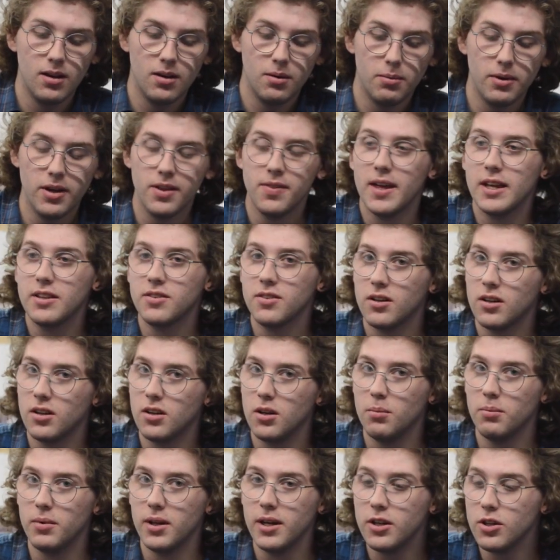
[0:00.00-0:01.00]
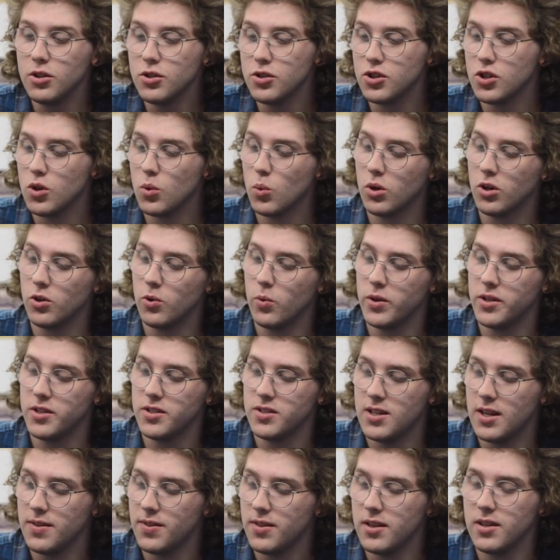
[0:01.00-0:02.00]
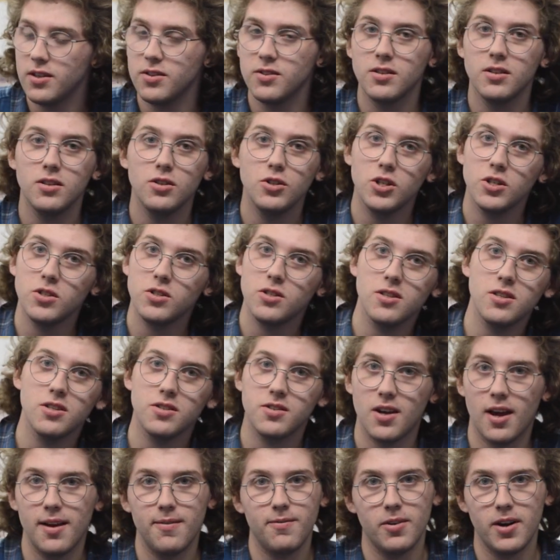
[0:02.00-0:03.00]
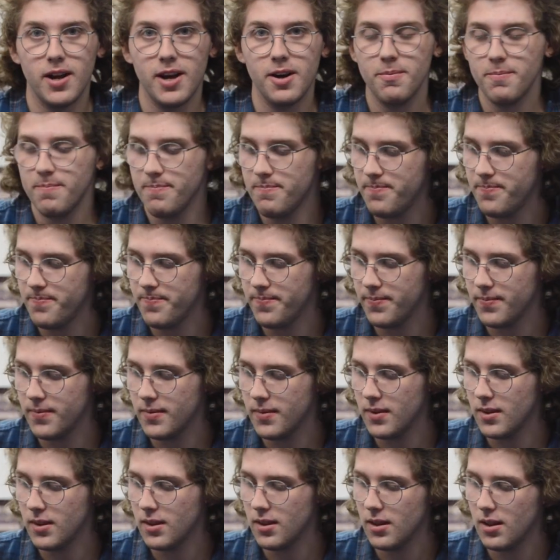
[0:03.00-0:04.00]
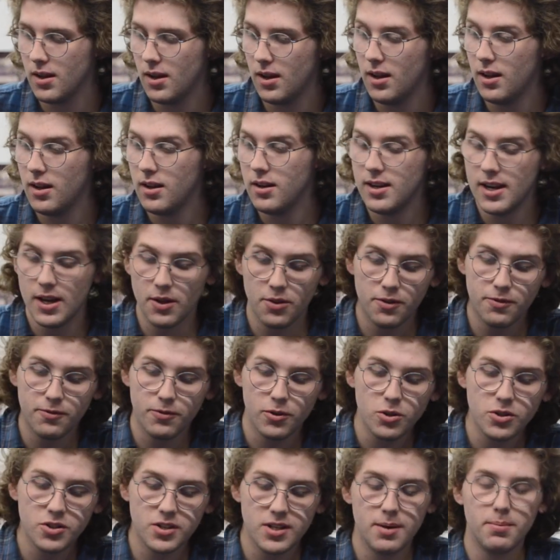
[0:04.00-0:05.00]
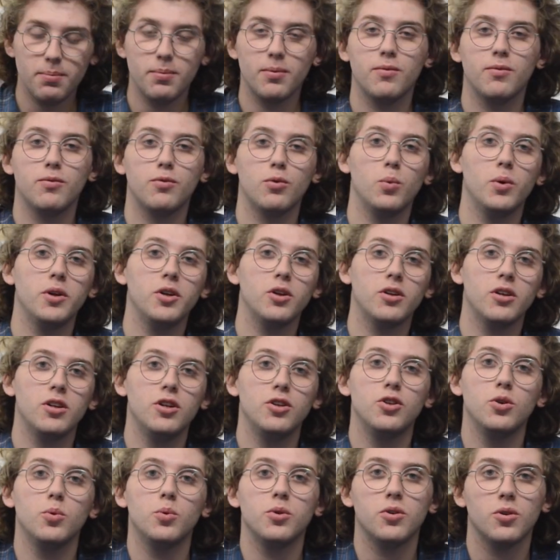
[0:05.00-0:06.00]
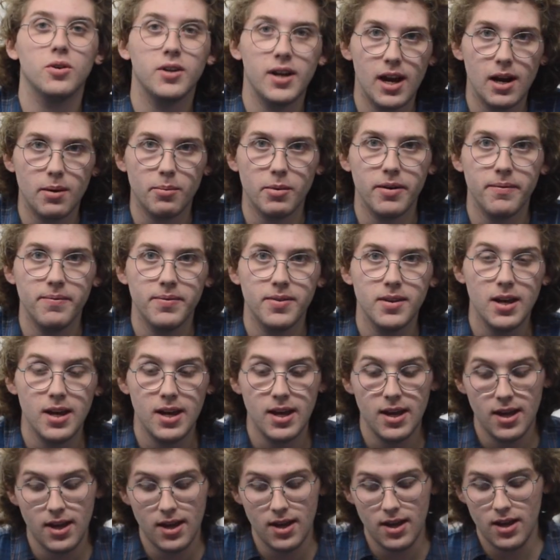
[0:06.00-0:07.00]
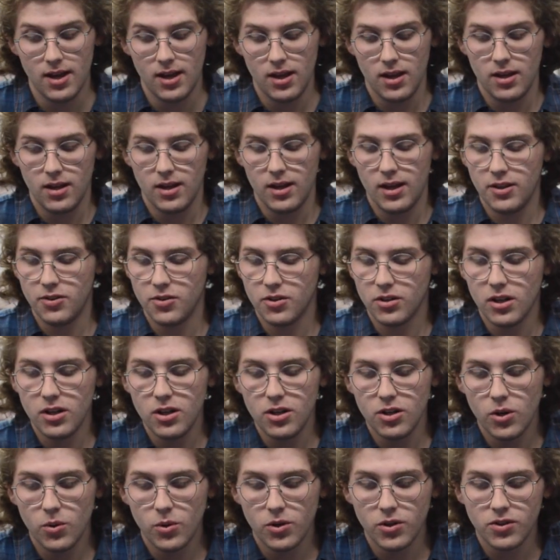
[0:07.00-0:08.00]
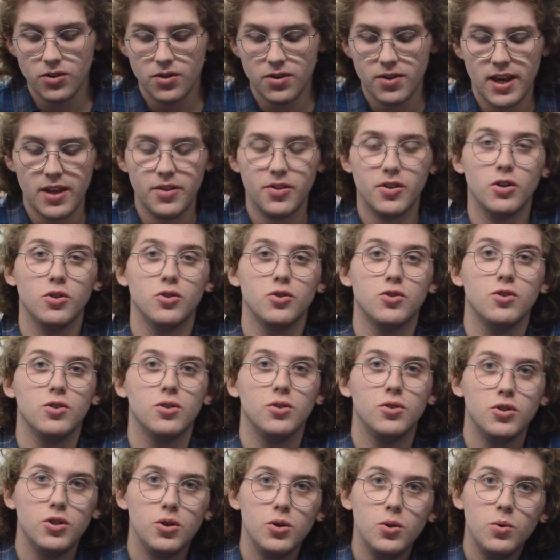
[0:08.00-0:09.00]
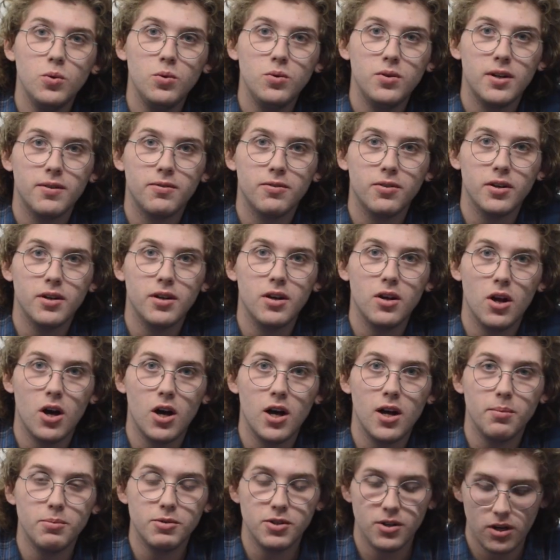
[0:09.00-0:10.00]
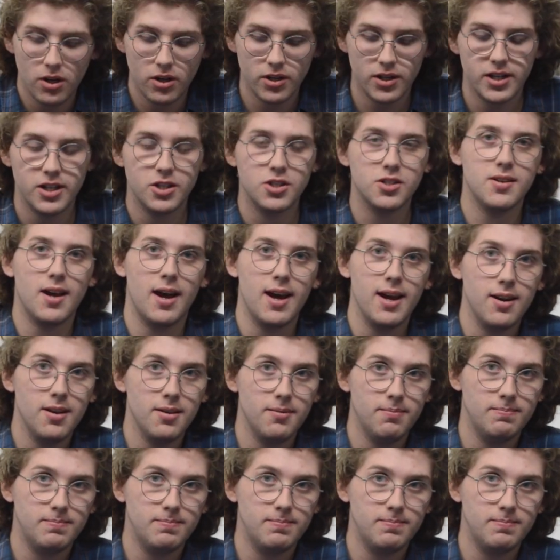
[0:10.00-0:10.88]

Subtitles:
But that's going to come later, so we're going to set this just to the side for now. Now, the first step for what you're going to do with your camera is you're going to notice that there's two different knobs on each side.